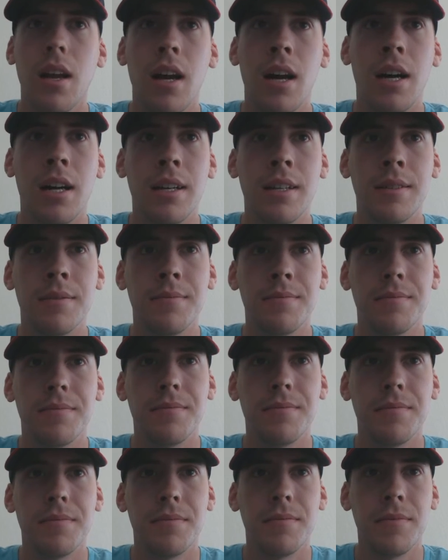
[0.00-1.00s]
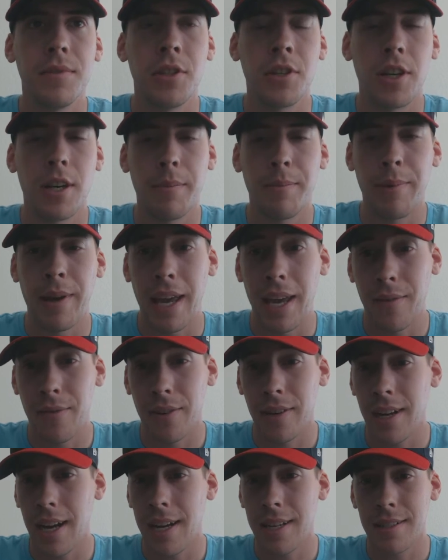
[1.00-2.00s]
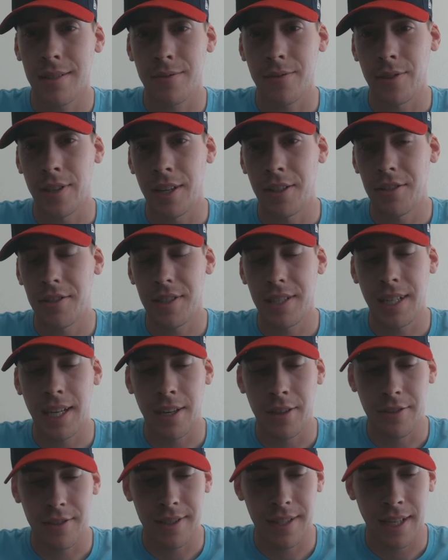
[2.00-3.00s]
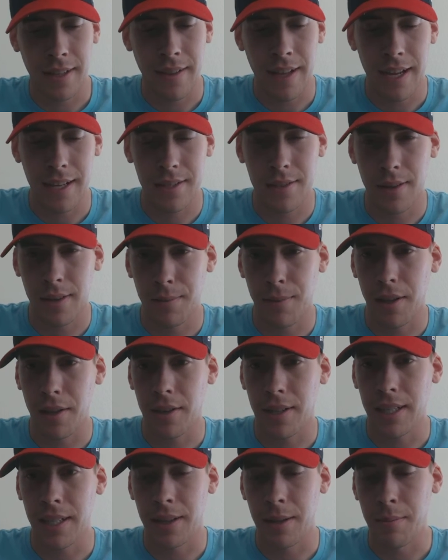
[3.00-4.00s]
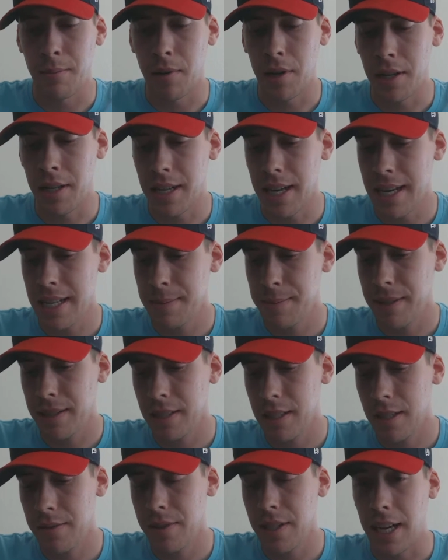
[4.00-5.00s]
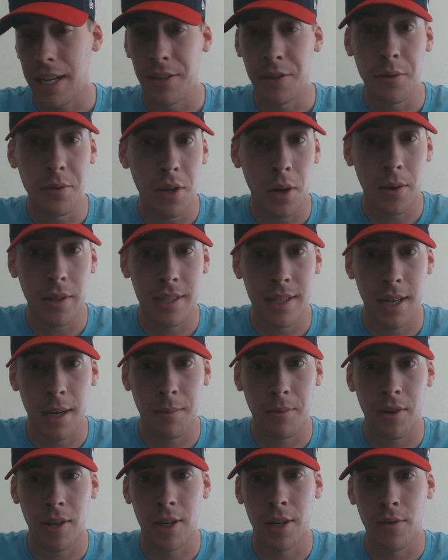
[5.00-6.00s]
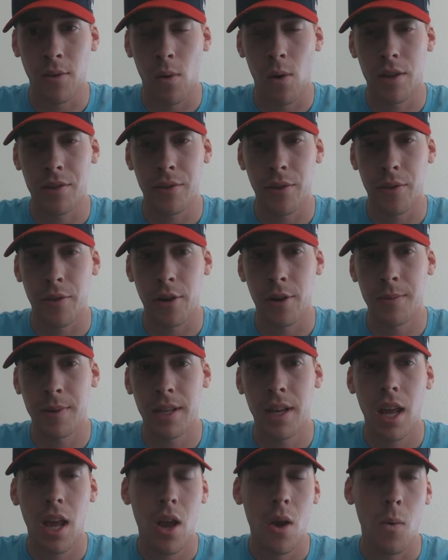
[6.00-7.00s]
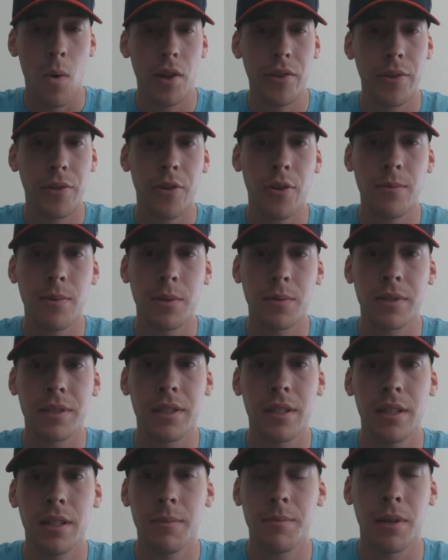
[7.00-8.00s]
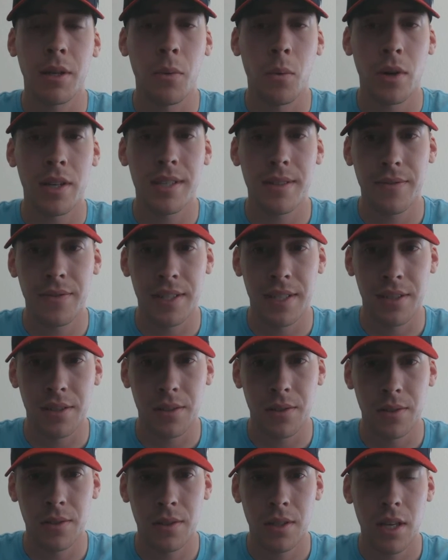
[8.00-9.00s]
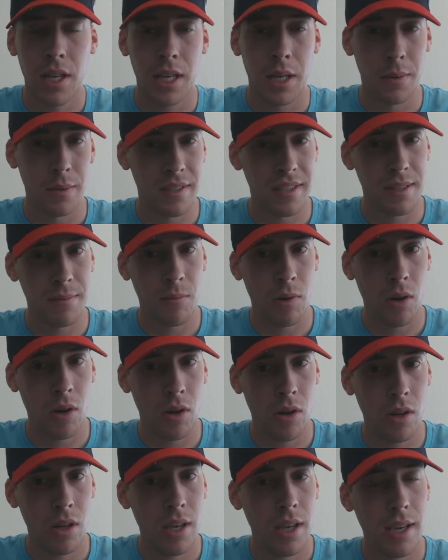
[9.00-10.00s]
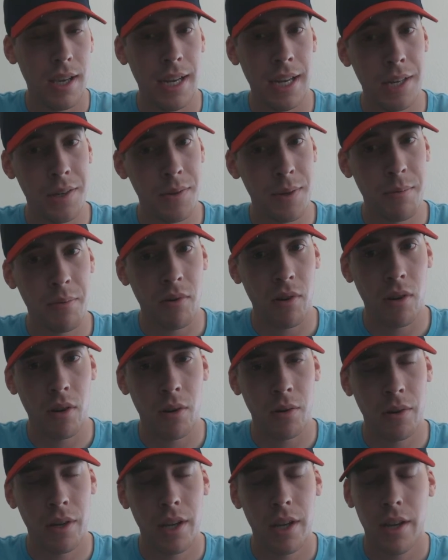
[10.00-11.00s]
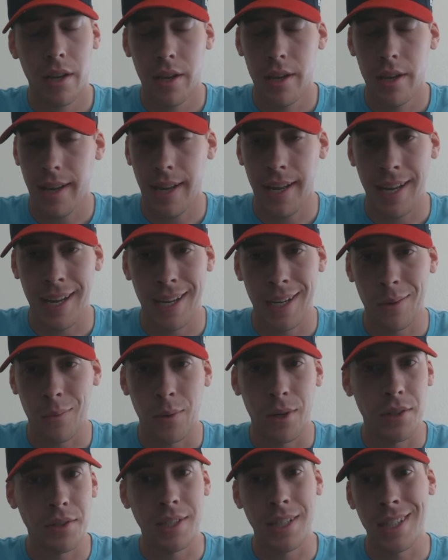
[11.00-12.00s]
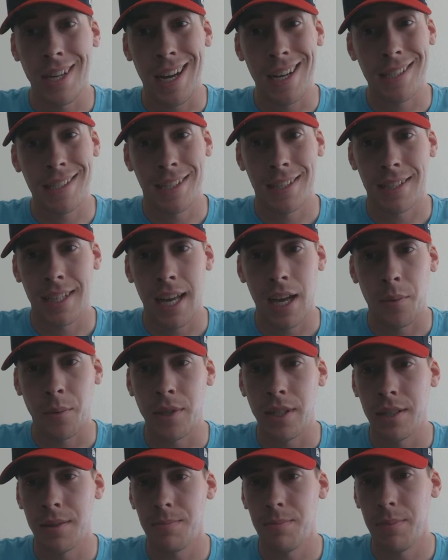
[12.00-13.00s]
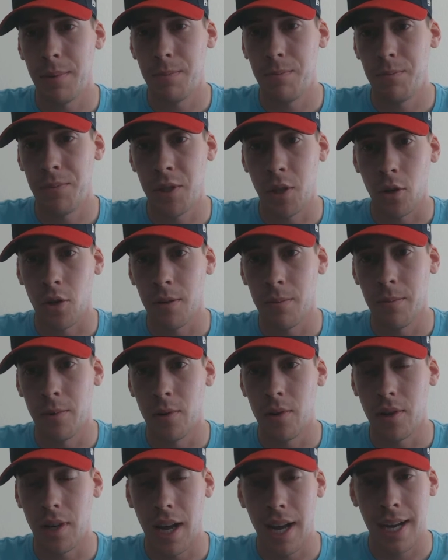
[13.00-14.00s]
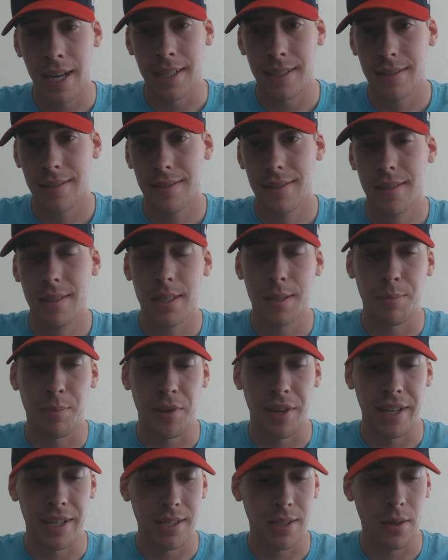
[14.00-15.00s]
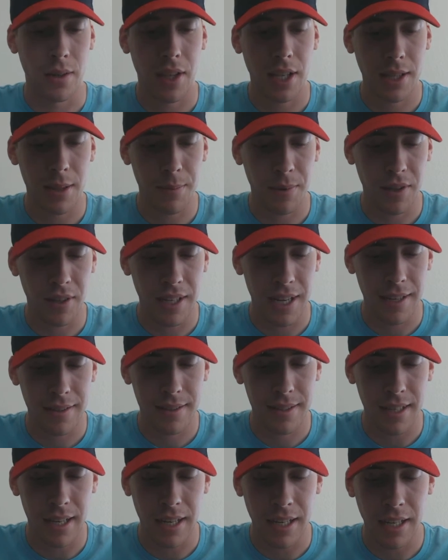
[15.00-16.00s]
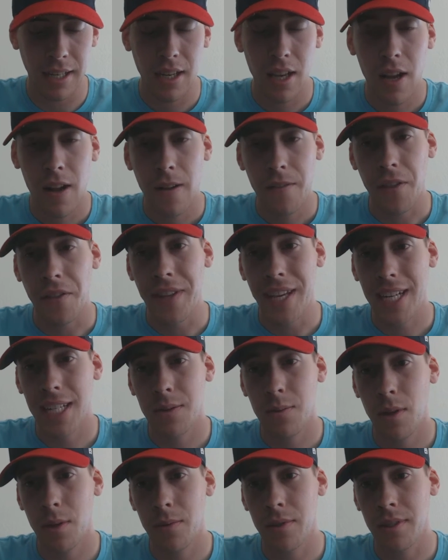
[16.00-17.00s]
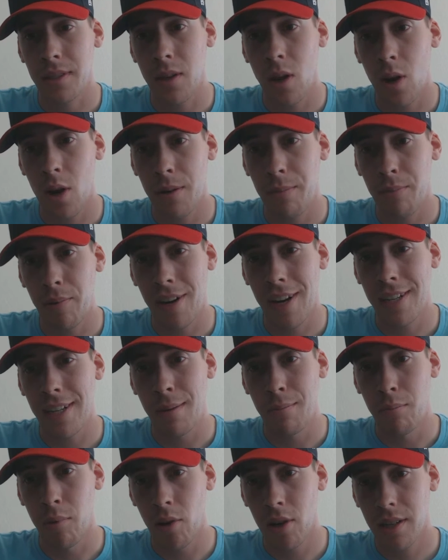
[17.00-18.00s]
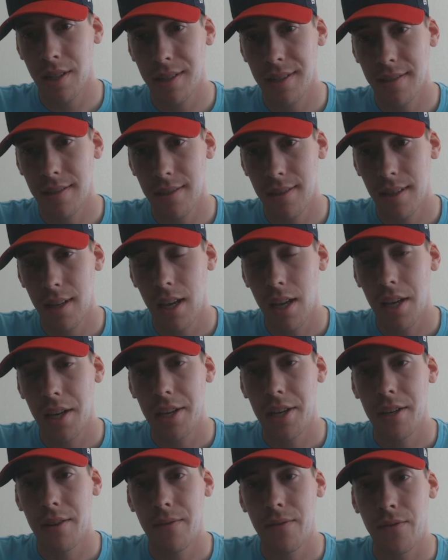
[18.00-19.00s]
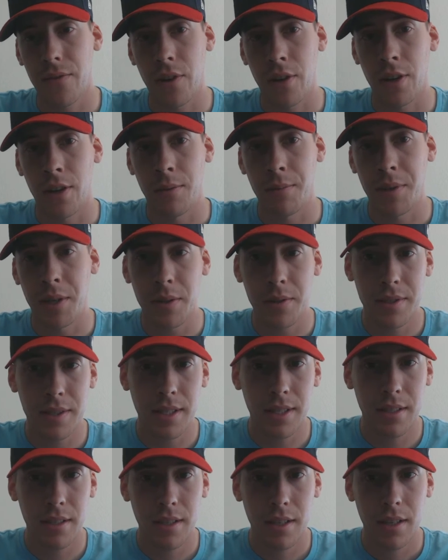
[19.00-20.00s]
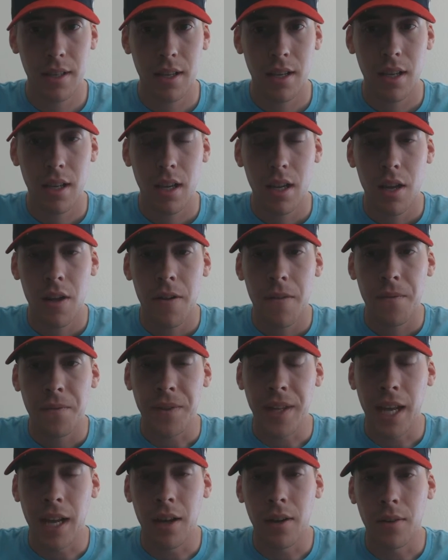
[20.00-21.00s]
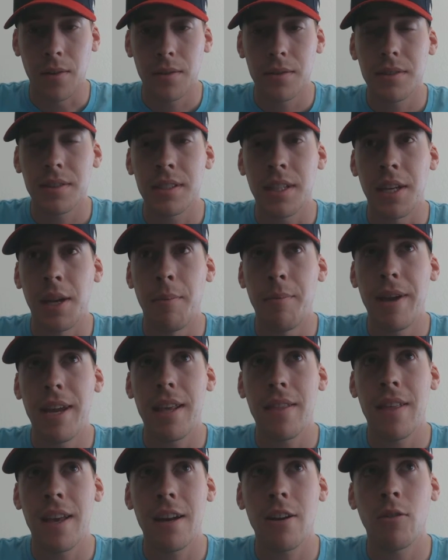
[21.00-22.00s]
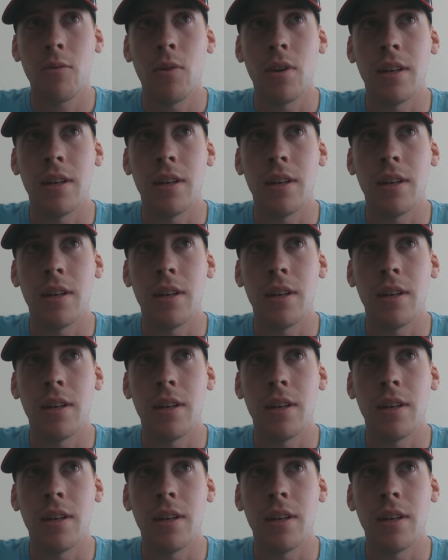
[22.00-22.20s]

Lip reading: you're going to pay for guys in free agency. I understand that, so I'm not looking at the money aspect of it. I do know he's an upgrade over Walter Thurman. Walter Thurman was good, but he wasn't physical. He was small, injury-prone, and we don't need guys like that. We need durable guys to play. So I like the McLeod signing. The next one was guard Brandon Brooks from Houston. Now, the debate there